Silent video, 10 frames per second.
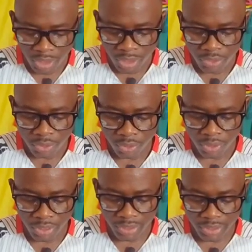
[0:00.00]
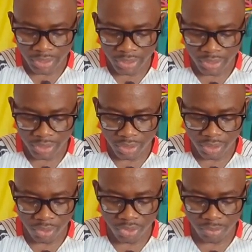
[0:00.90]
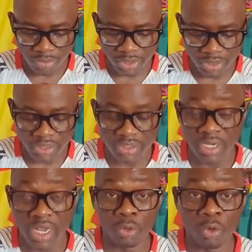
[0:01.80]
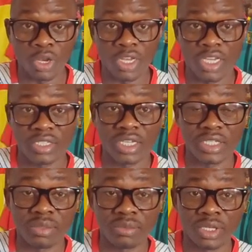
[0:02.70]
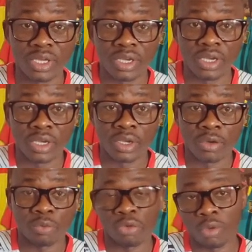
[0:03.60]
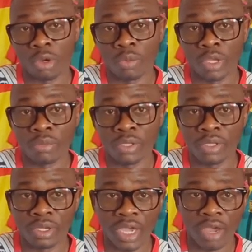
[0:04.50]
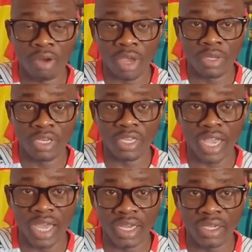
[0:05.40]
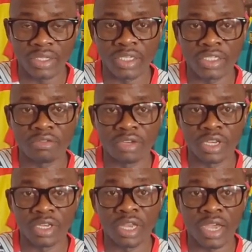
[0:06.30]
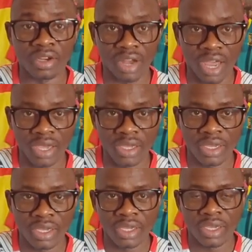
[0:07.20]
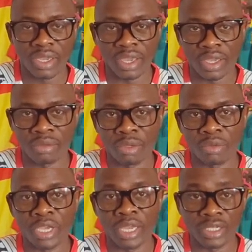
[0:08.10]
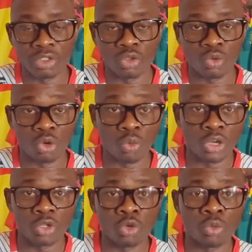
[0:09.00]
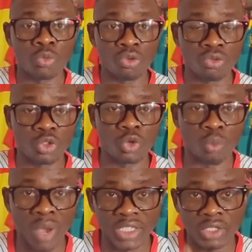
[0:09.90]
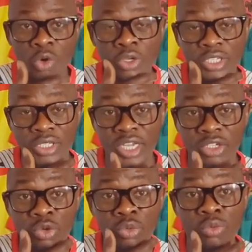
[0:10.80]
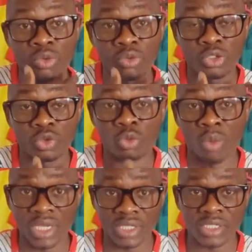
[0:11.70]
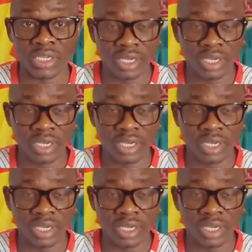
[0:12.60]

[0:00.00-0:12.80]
So the latest news I'm getting is that Angola national team probably may be arriving in Ghana this evening in Accra, and maybe early tomorrow morning they will be moving to Kumasi, or this night they will be moving to Kumasi